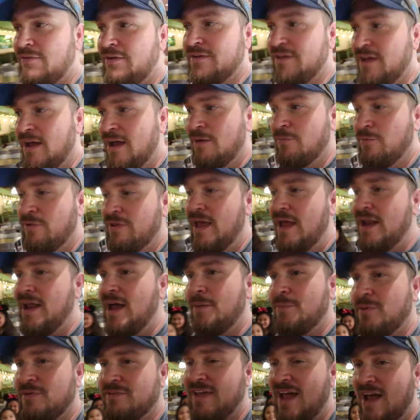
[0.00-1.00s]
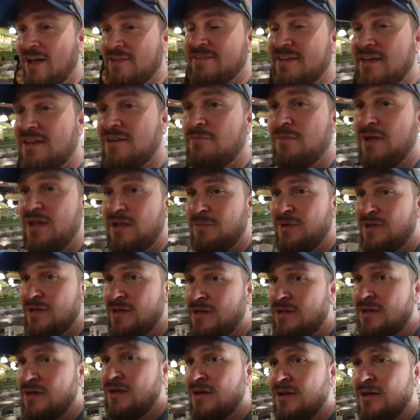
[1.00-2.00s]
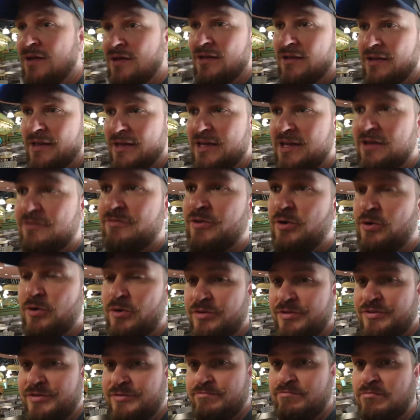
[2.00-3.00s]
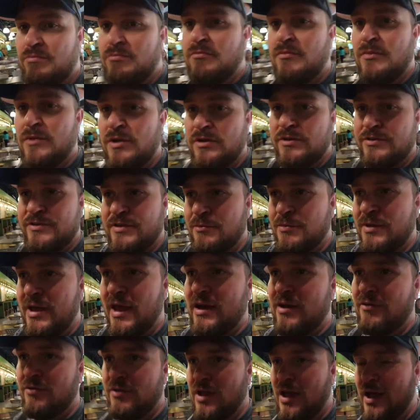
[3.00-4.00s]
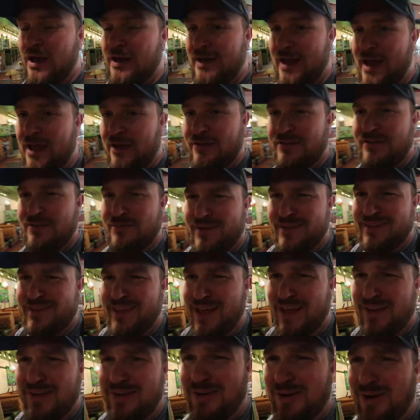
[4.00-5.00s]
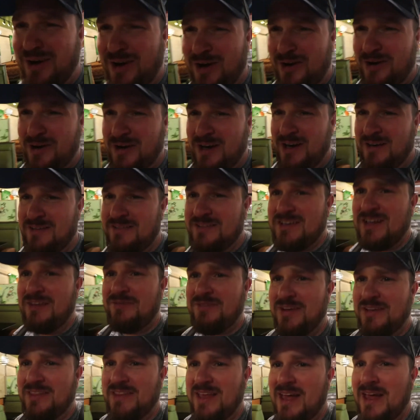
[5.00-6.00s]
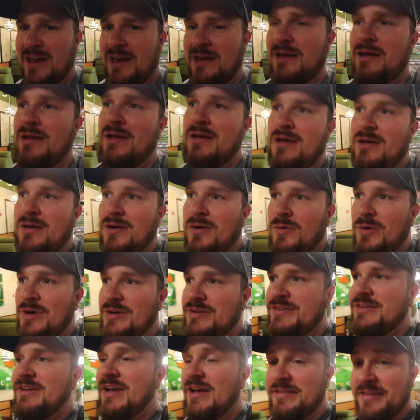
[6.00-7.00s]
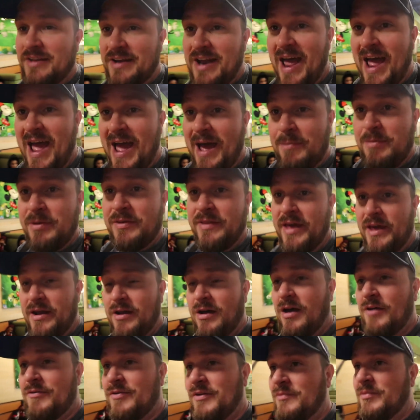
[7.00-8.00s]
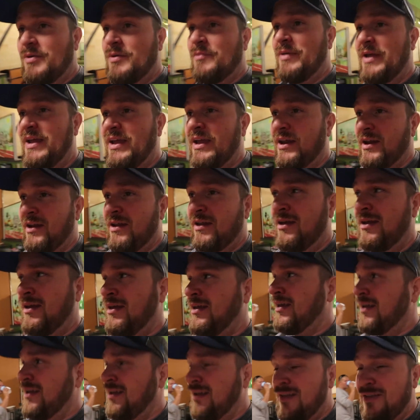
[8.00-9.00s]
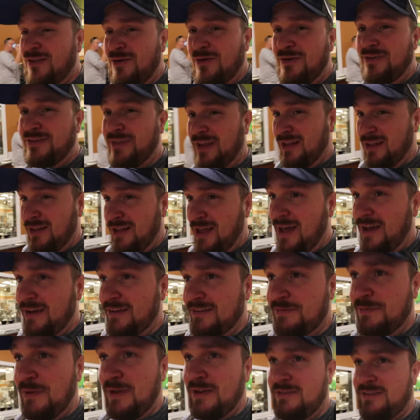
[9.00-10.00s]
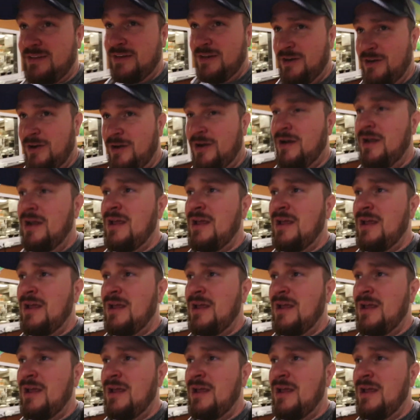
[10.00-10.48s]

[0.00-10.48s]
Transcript: a time when that happens, outside of maybe like if there was some kind of lockdown or something like that during a hurricane, stuff like that. which doesn't happen that often, but man, there's a lot of space here